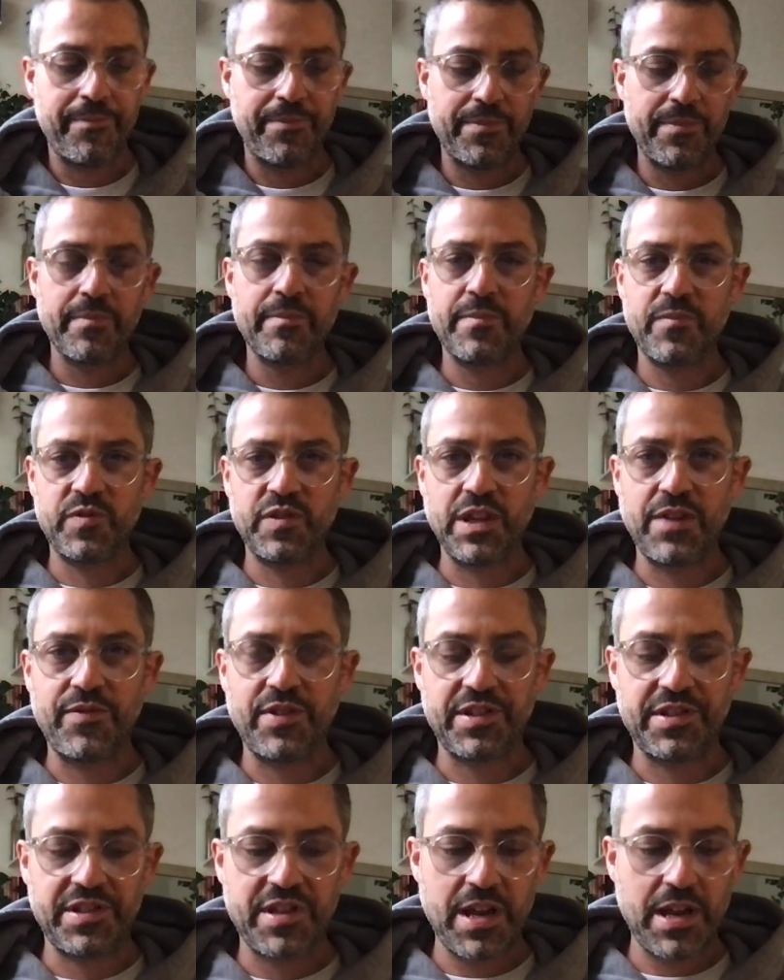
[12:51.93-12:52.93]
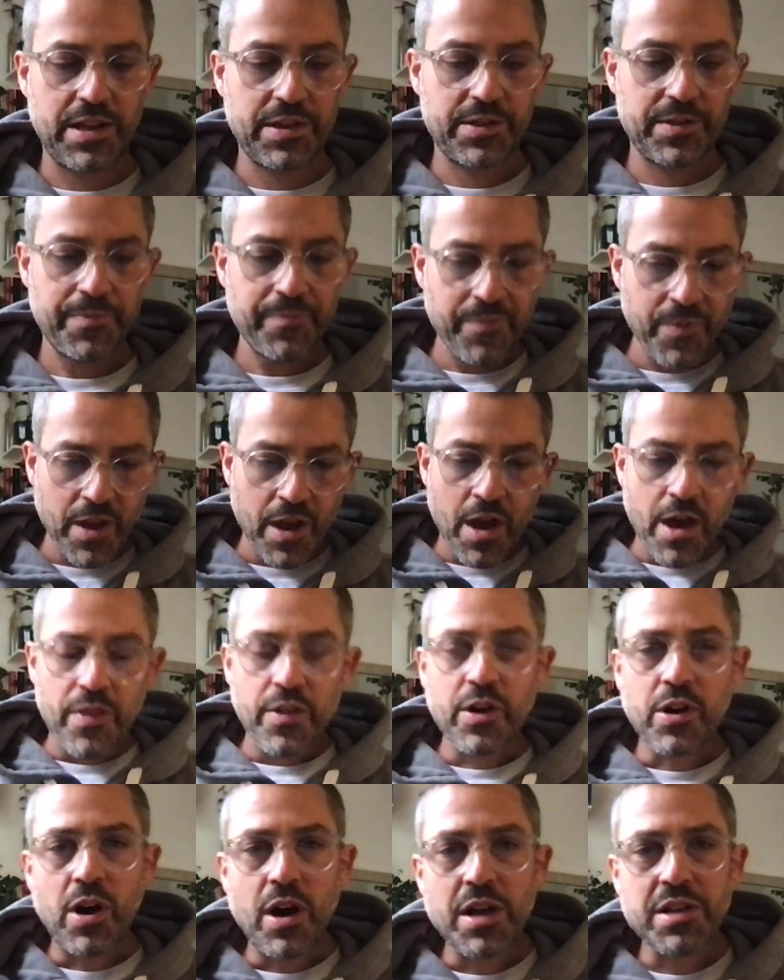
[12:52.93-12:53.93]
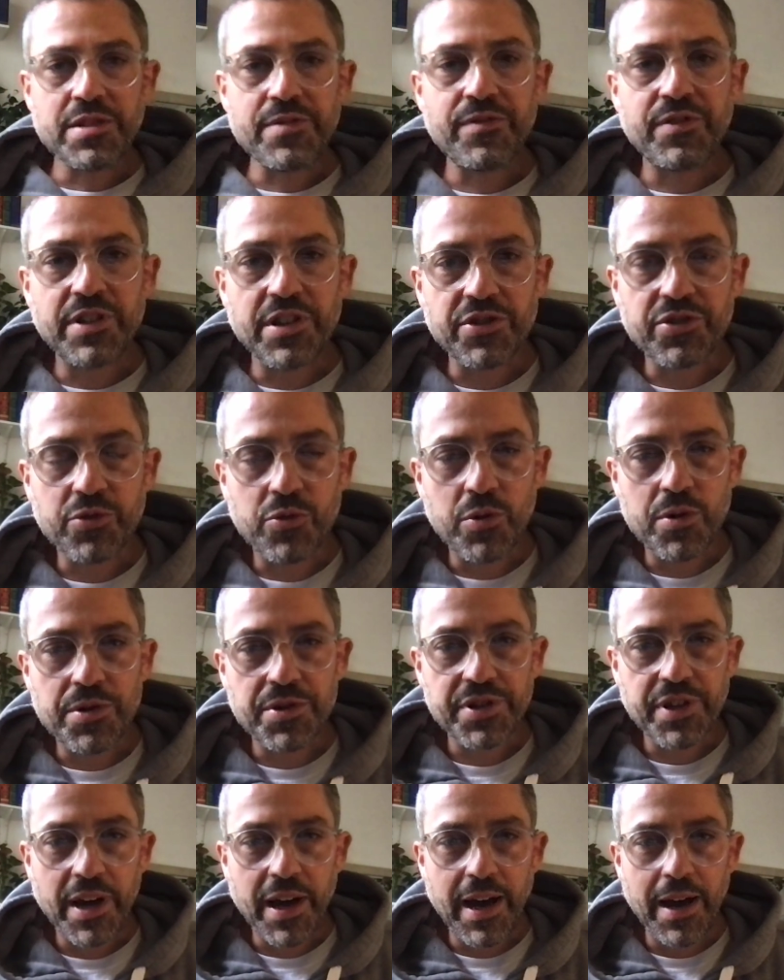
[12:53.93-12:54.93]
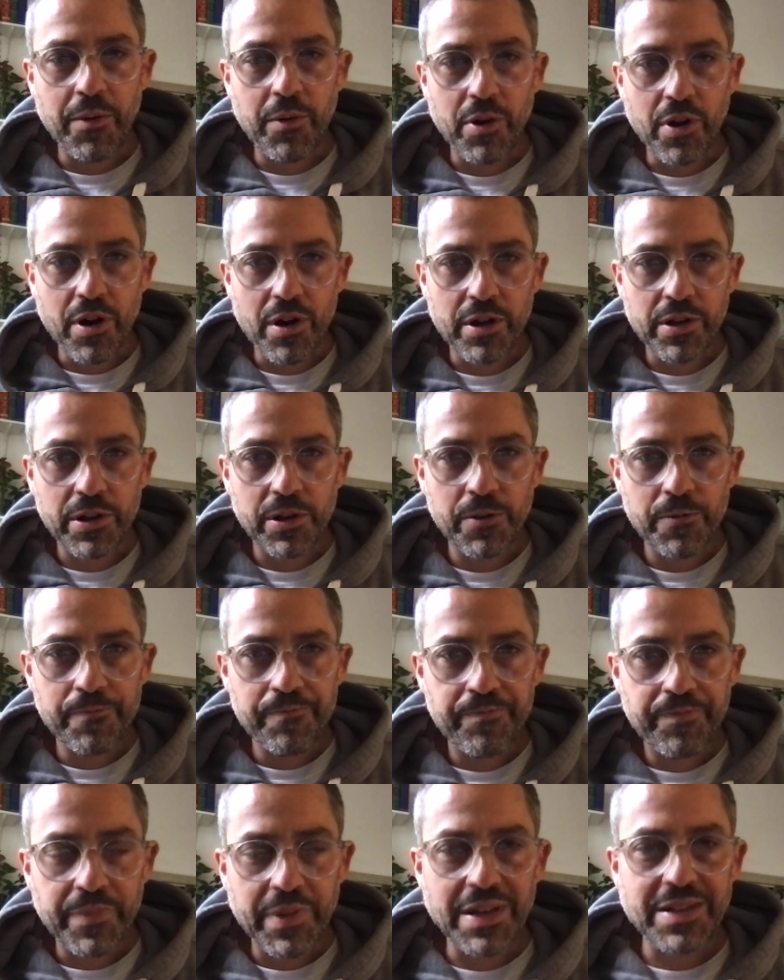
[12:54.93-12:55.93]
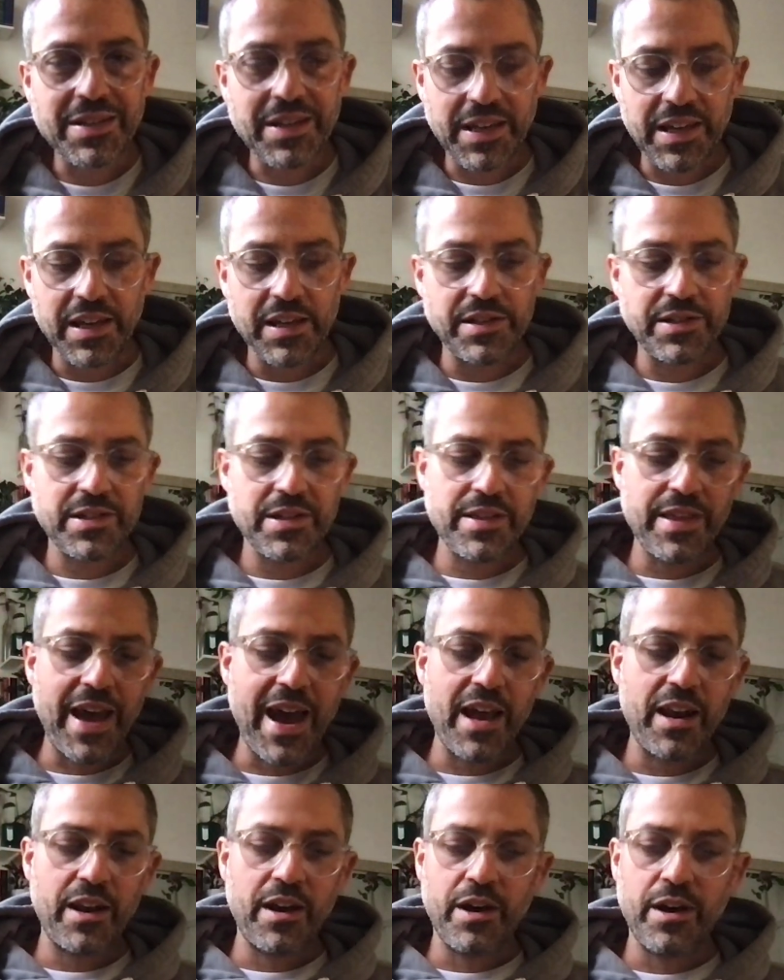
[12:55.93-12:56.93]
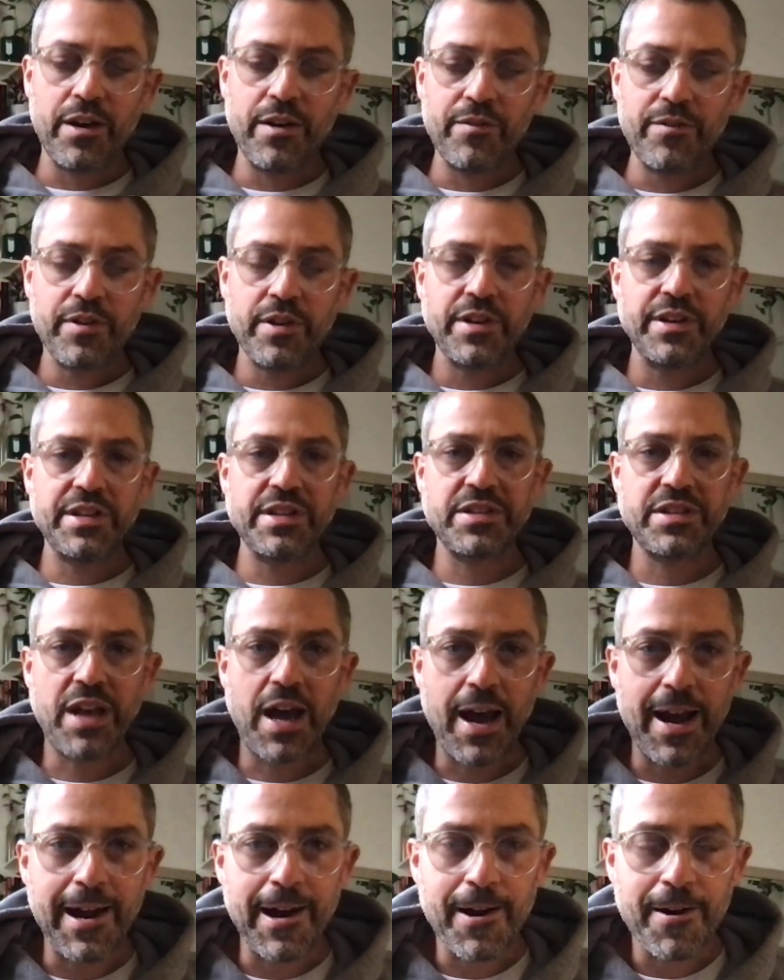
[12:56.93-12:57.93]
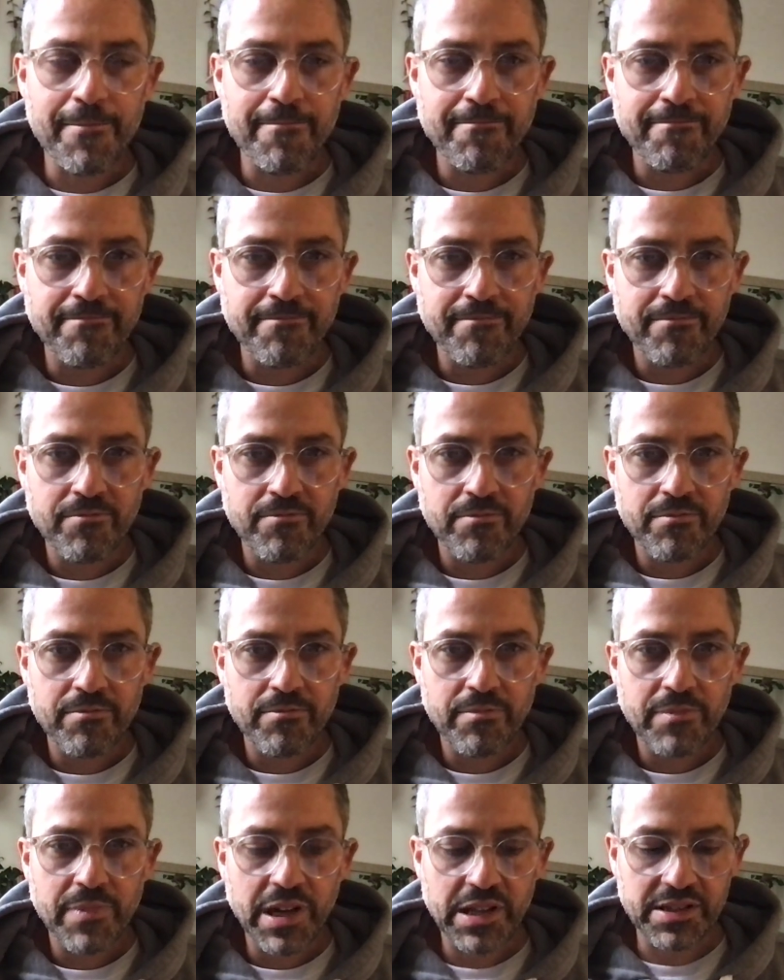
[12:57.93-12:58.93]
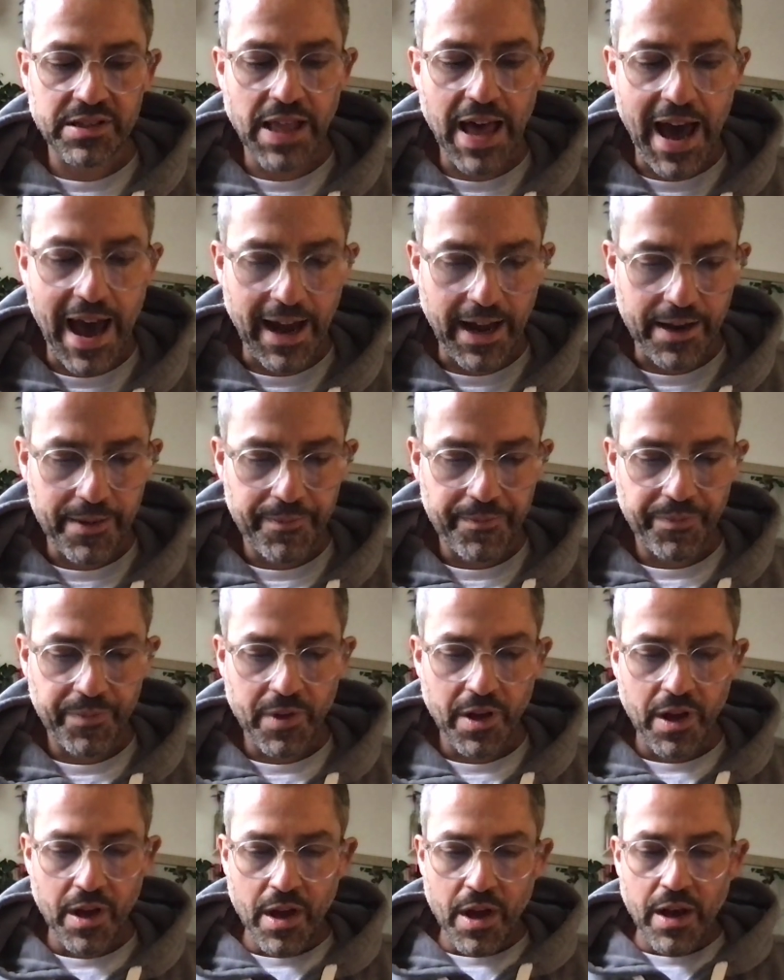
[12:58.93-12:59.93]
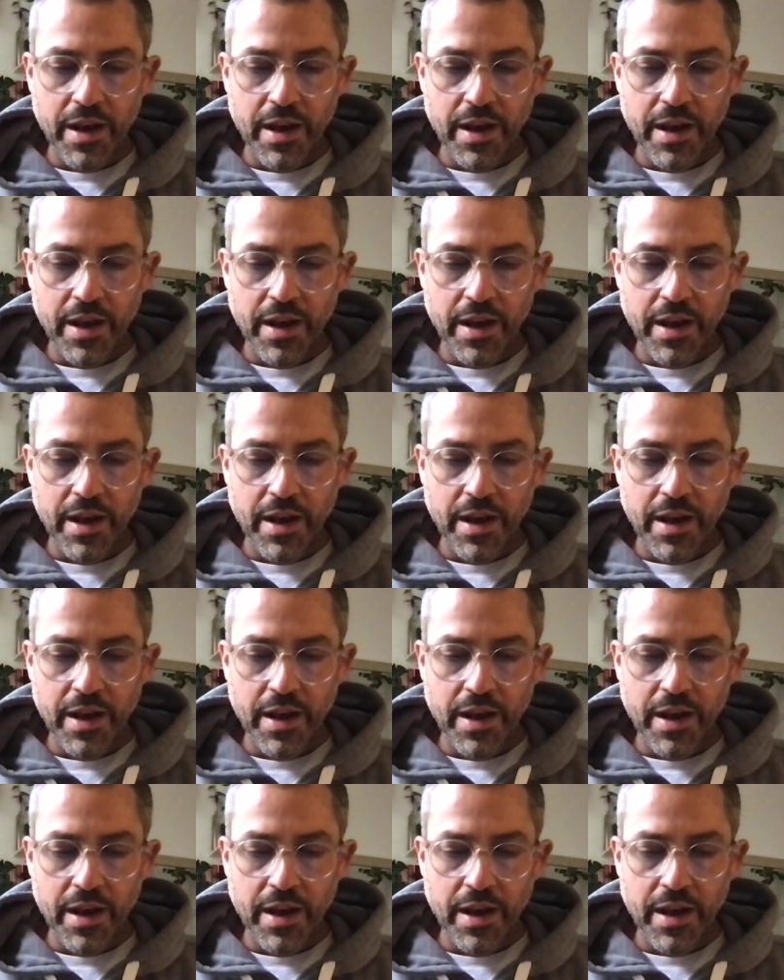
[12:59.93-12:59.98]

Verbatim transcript: See if it sticks. The cause of discourse, I would argue, is akin to that of desire. It's lack. Now,